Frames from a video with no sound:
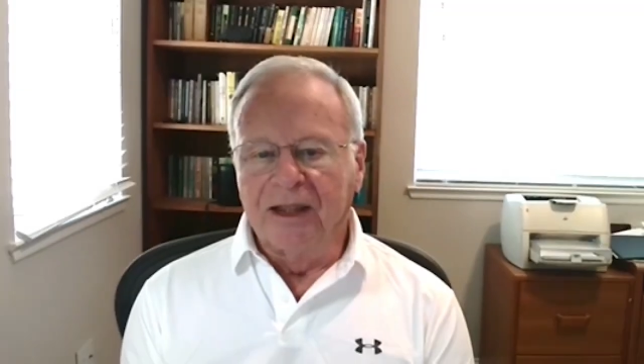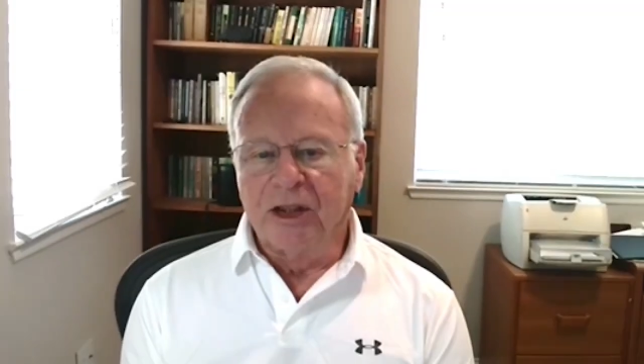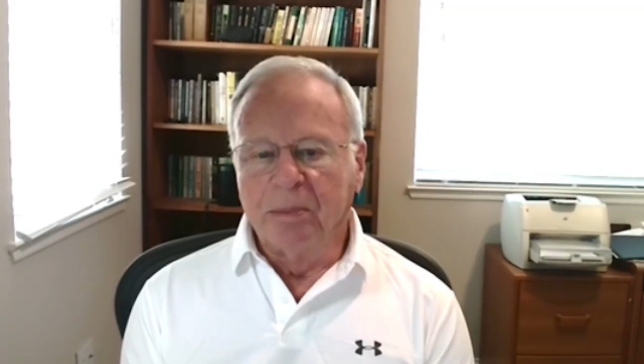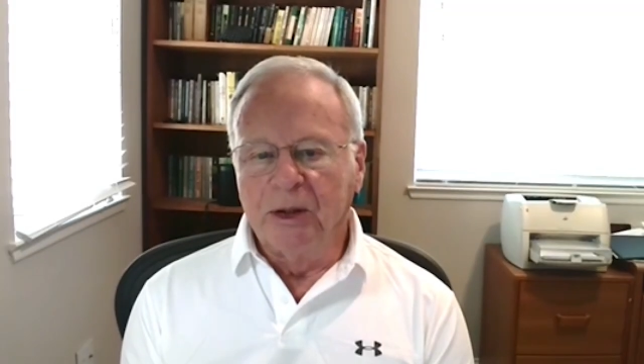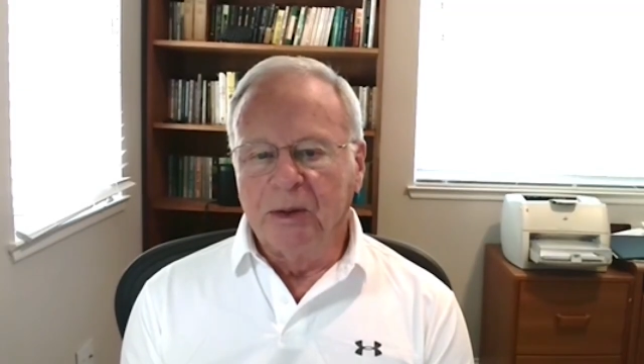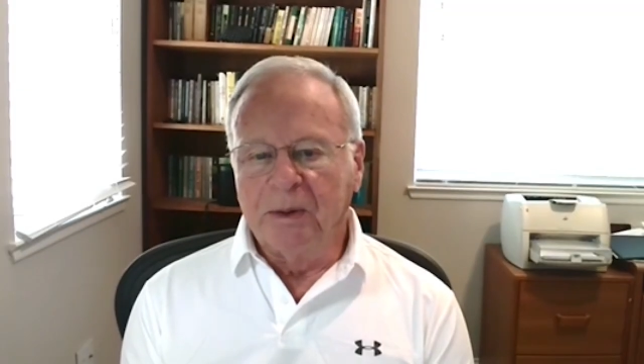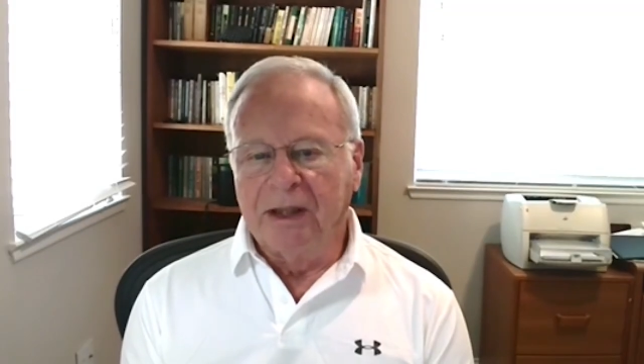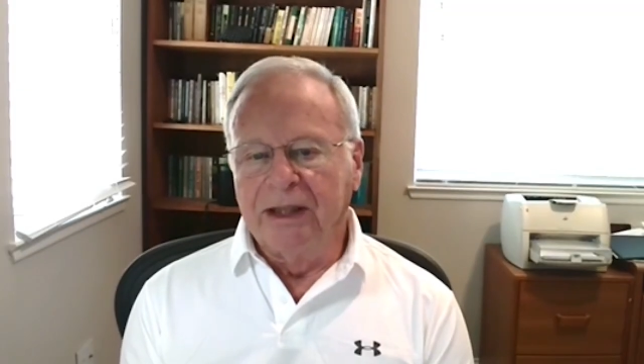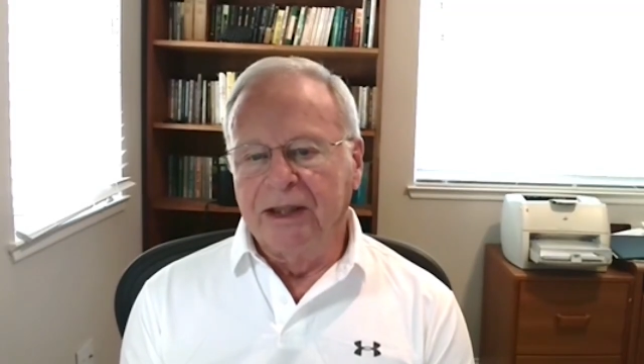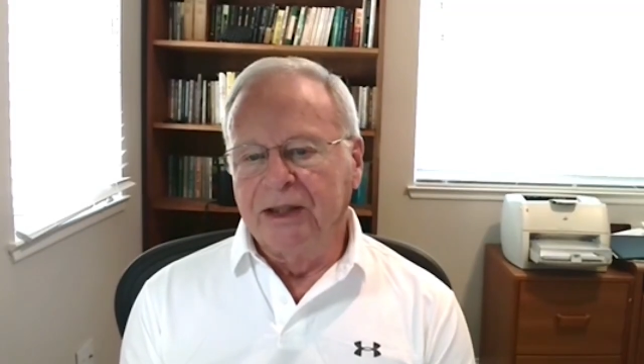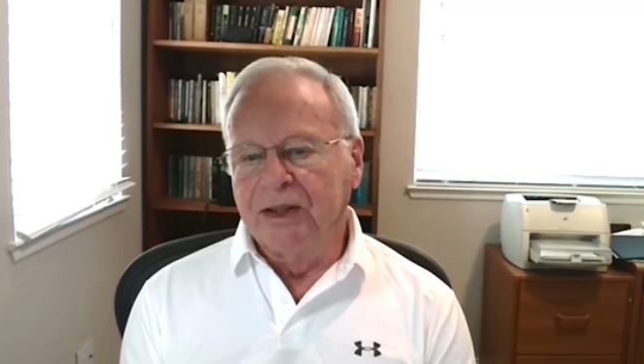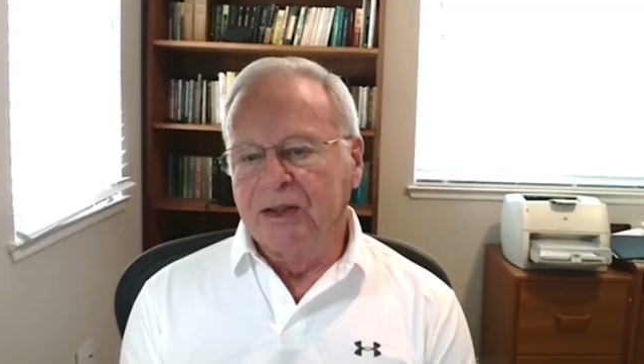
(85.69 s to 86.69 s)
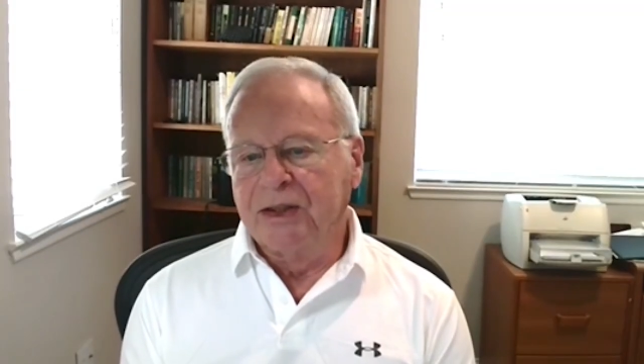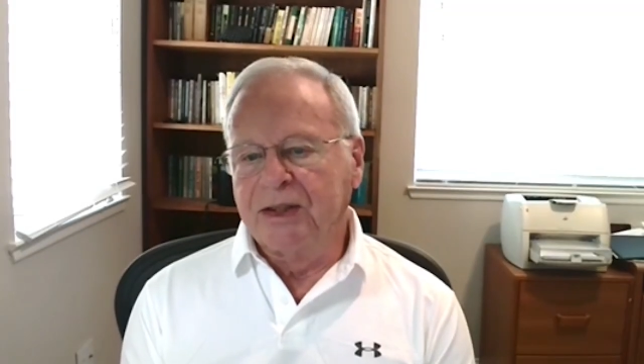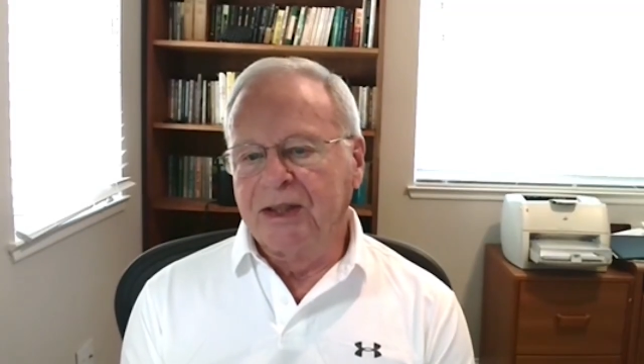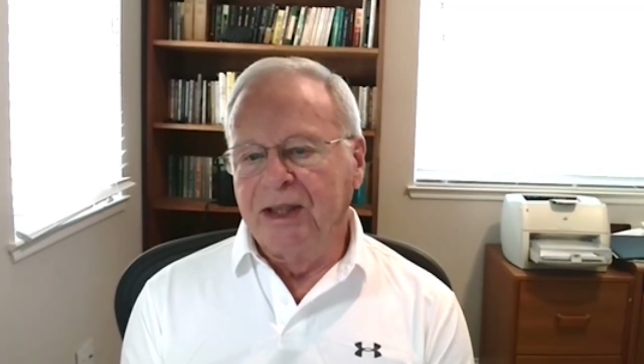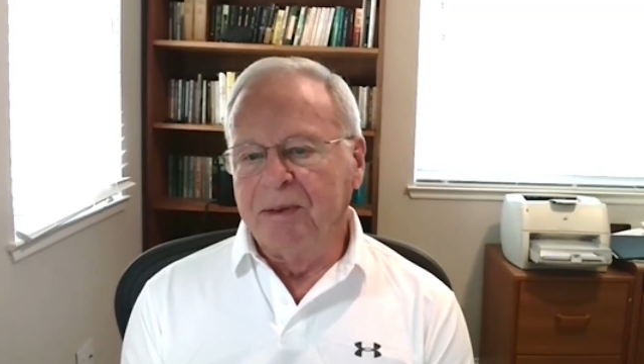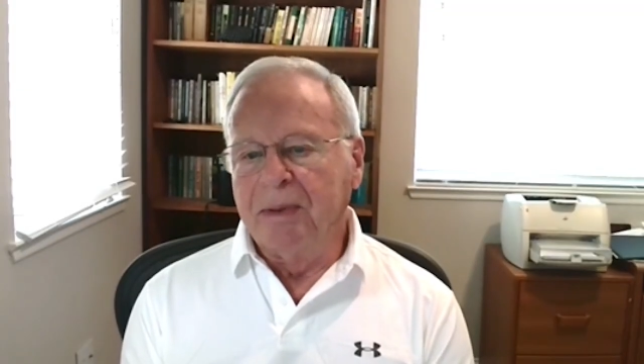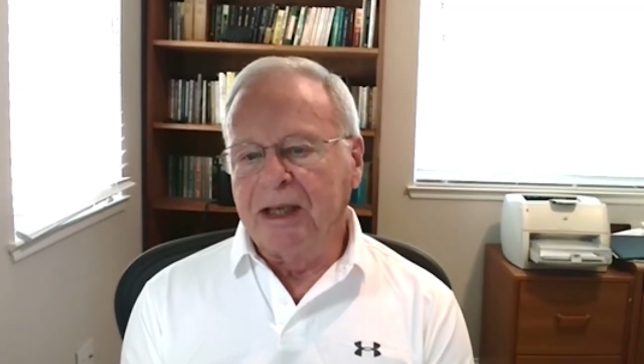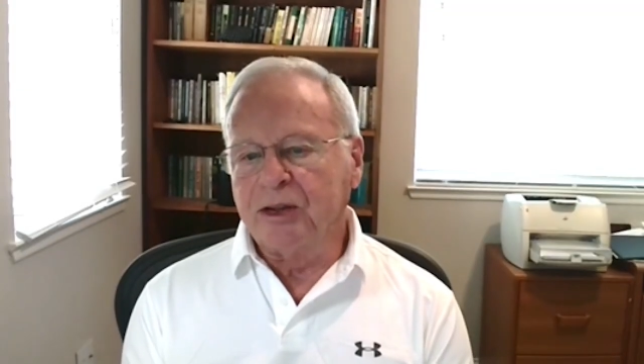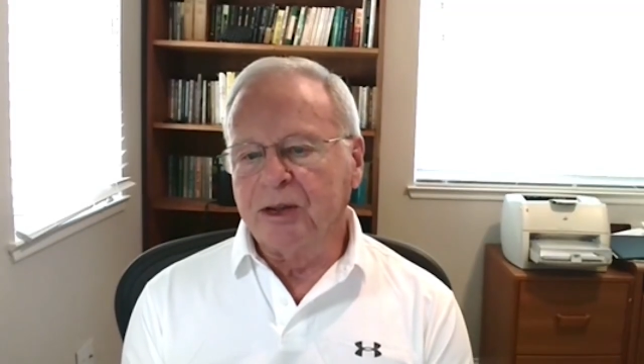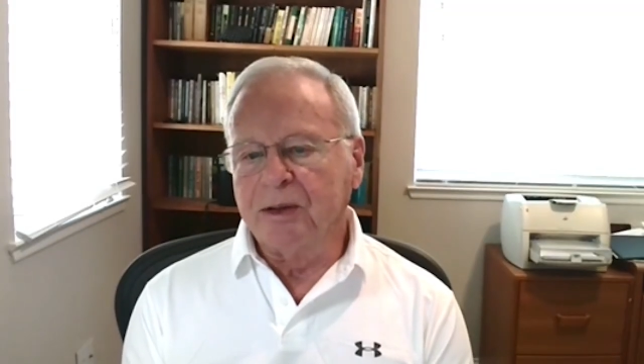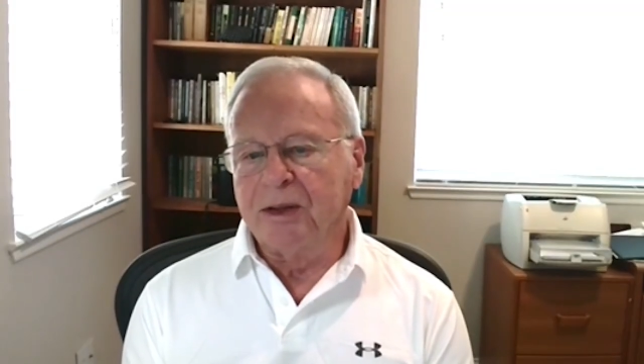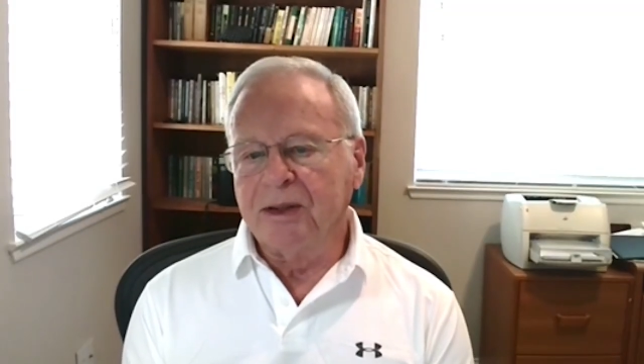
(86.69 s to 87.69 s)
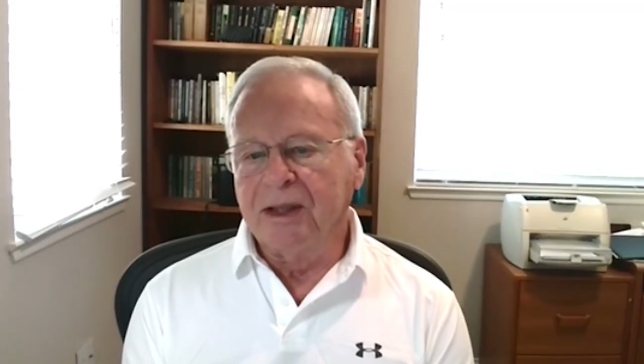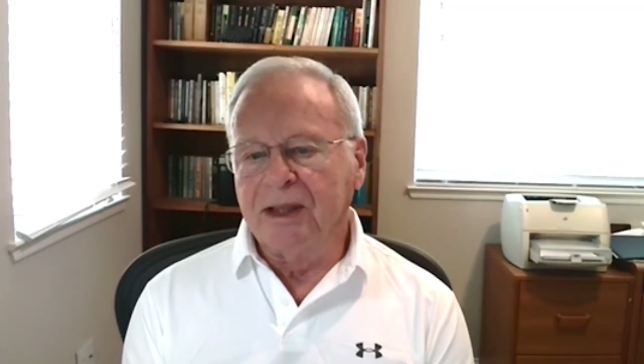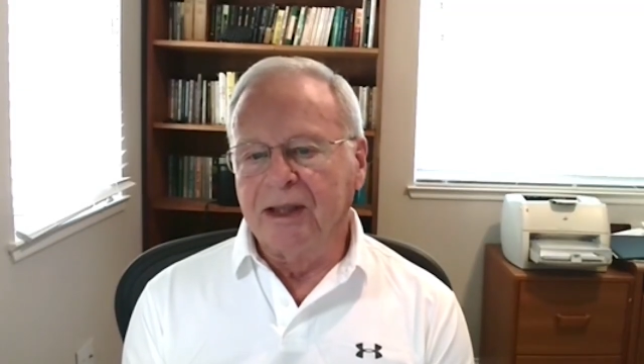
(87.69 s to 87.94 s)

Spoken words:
A smoot is the measure